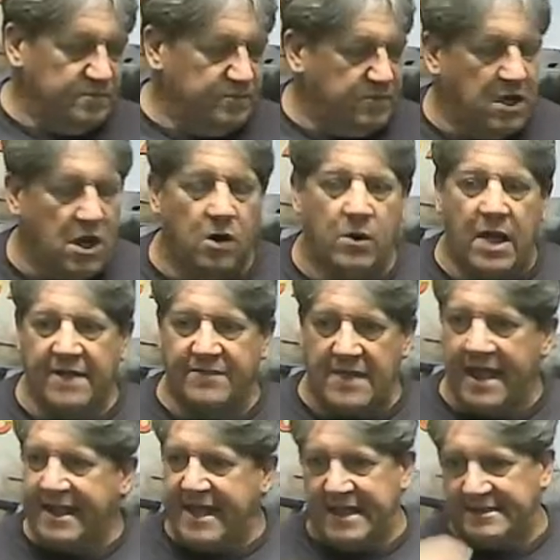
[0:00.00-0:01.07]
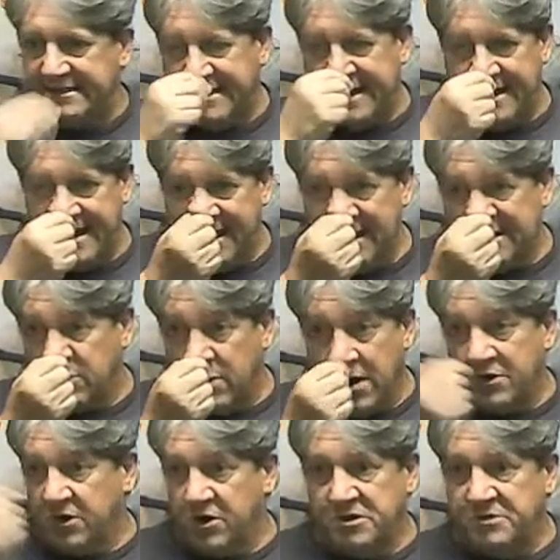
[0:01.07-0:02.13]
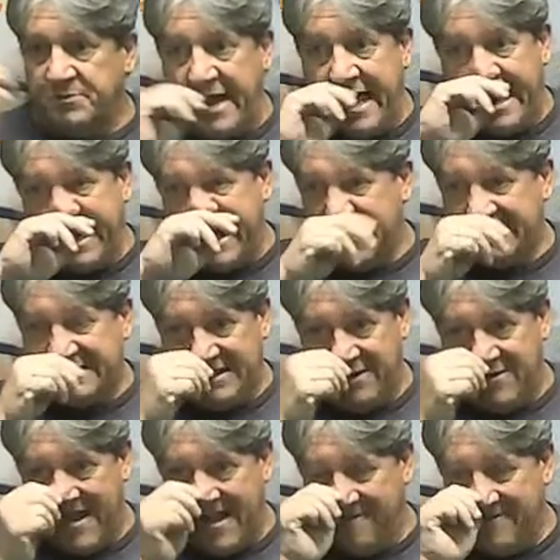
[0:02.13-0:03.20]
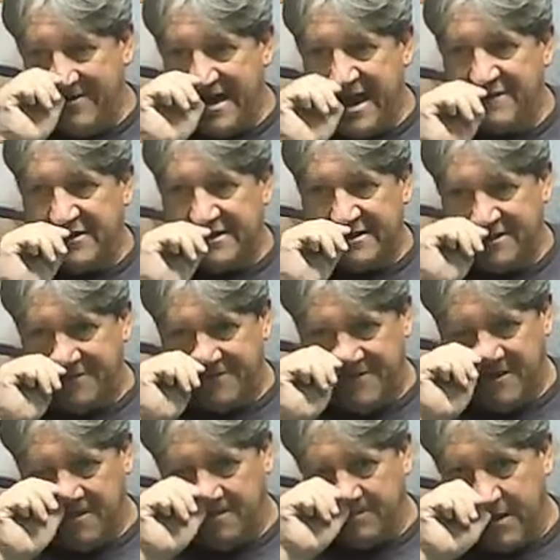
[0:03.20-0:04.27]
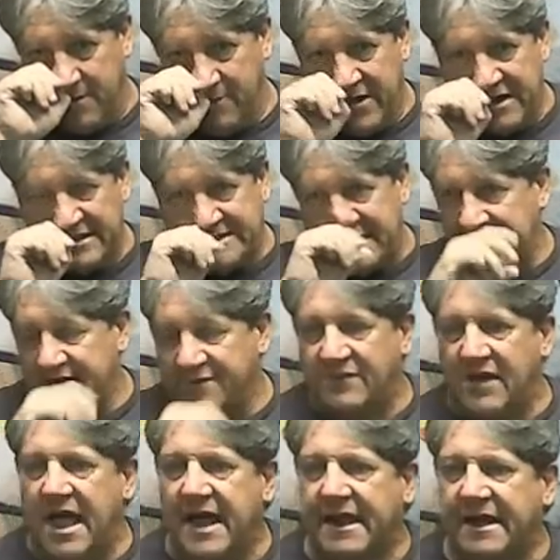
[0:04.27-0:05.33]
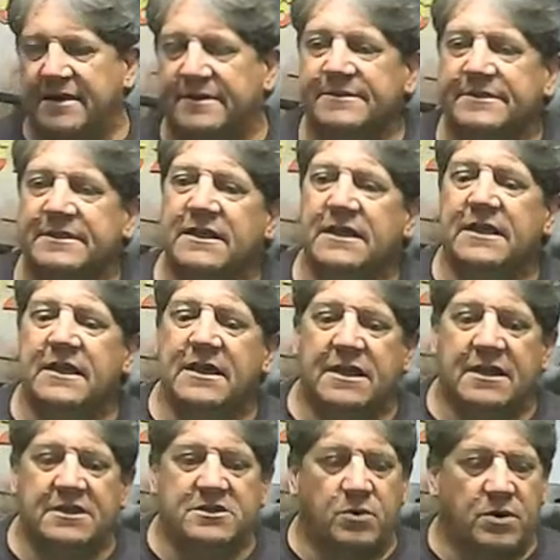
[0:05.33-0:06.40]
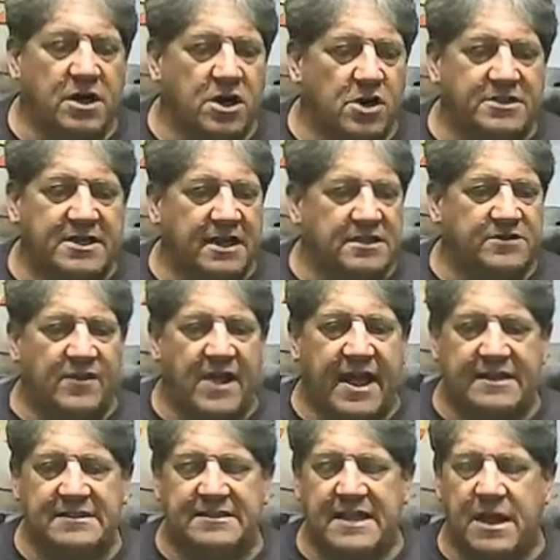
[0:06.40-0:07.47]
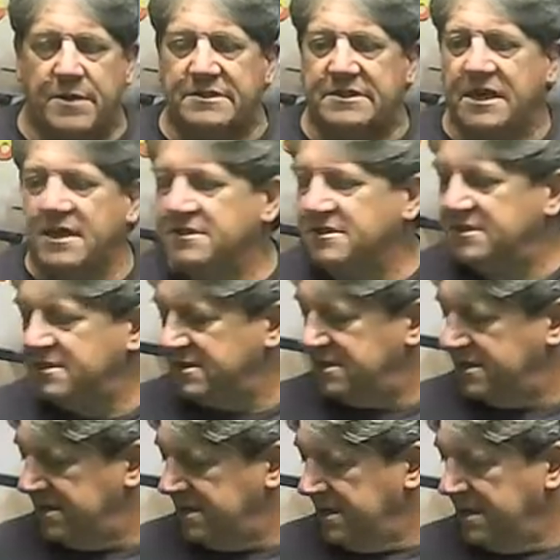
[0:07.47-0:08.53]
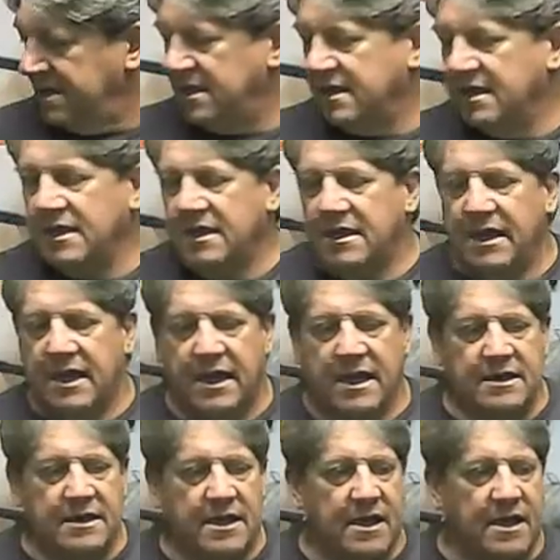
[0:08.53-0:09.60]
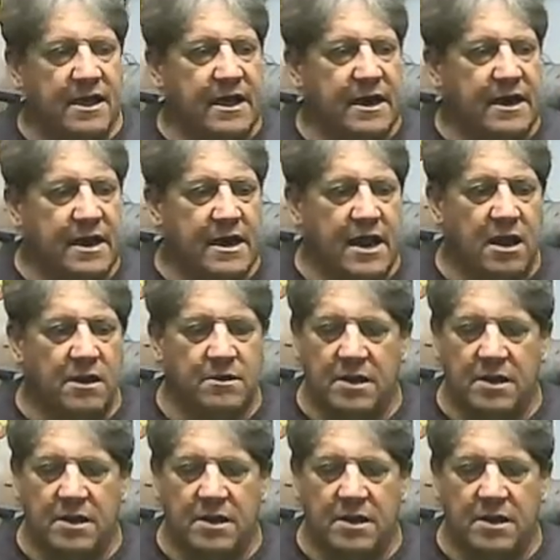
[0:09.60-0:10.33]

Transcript: You know, I can't see it, unless weather goes bad. I can't see why I wouldn't have it to the field by Wednesday to fly it. So we're gonna go test fly it and see how it does, and then I'll